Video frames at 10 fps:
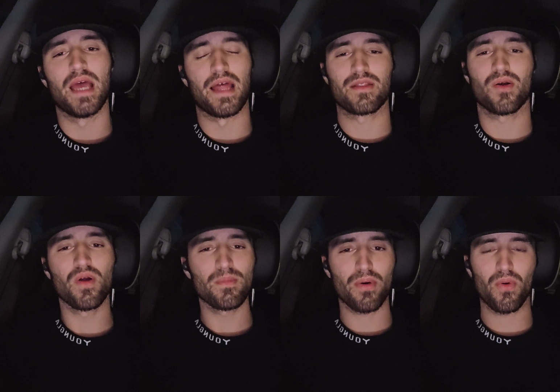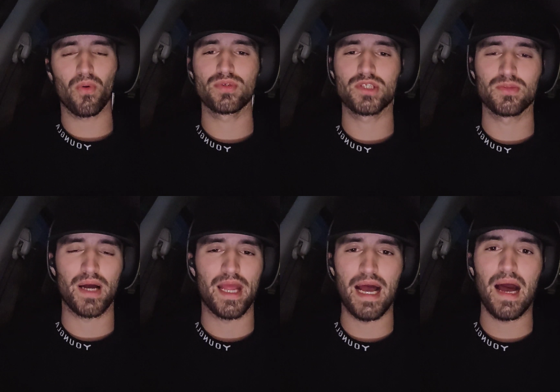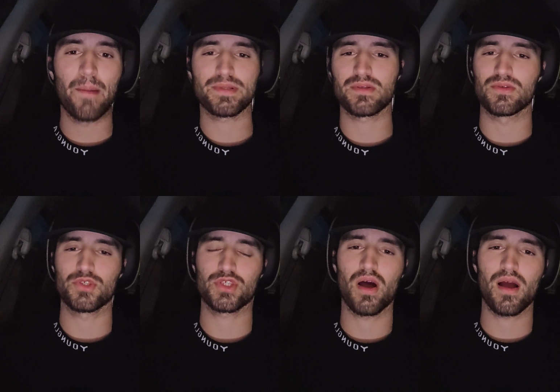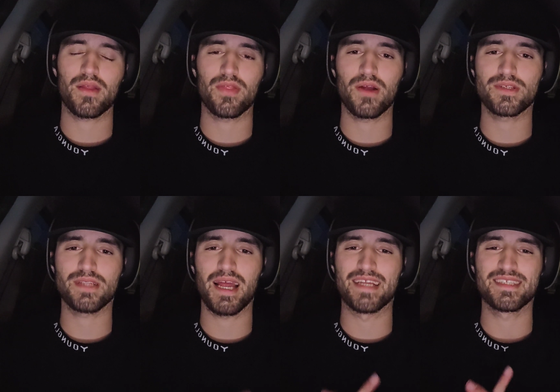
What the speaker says: And lo and behold, to my absolute shock, there is not